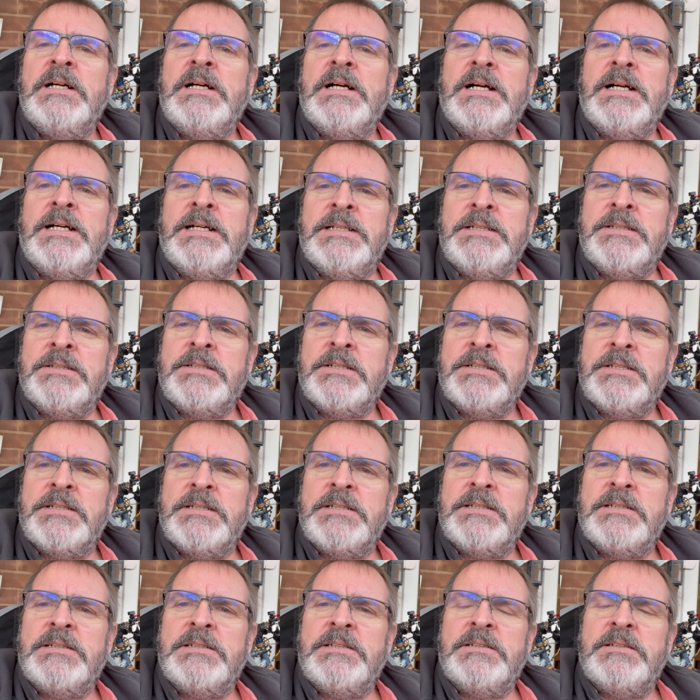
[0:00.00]
And
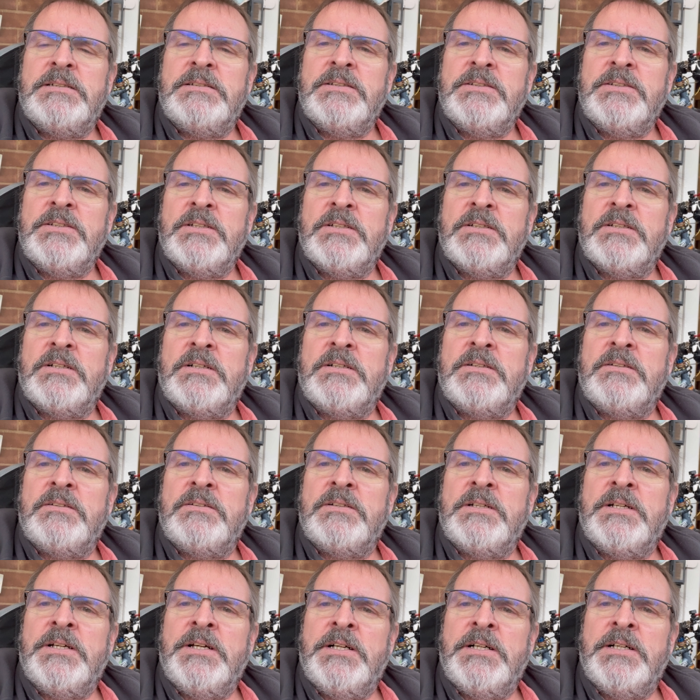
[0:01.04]

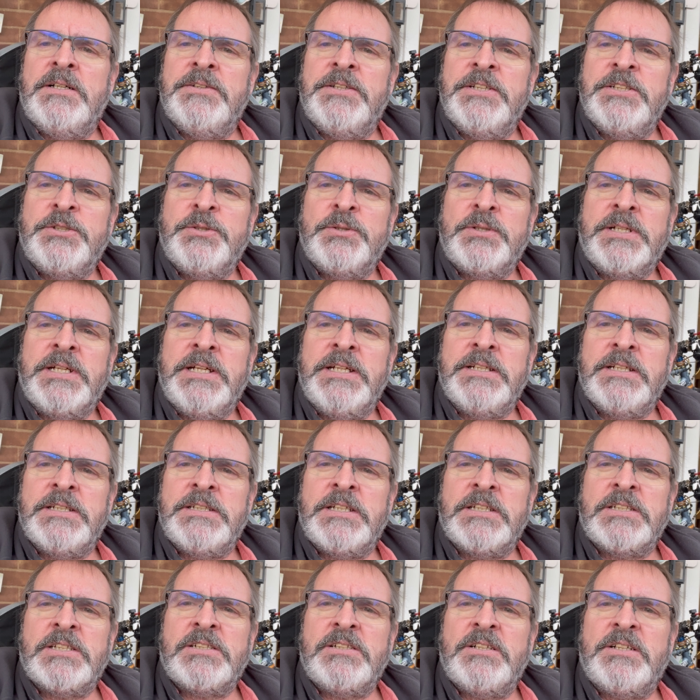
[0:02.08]
this kit
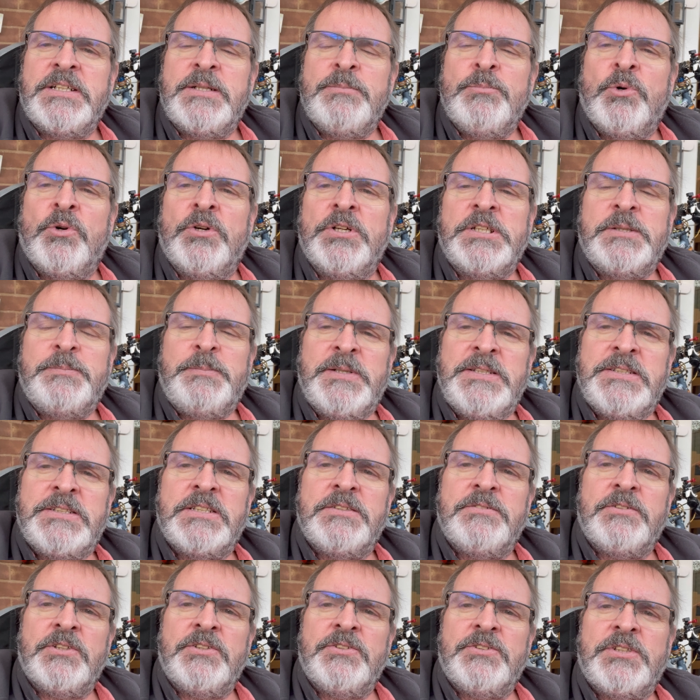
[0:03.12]
is slightly more
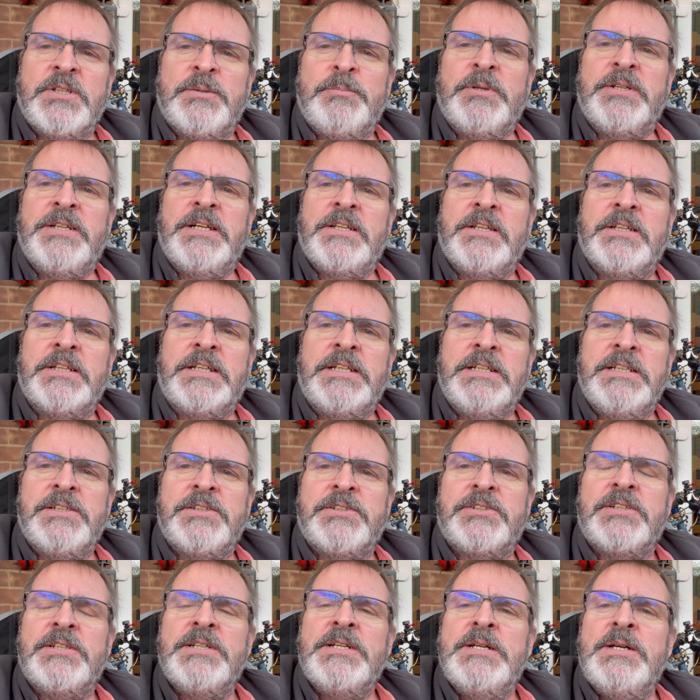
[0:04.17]
expensive than some of the other kits,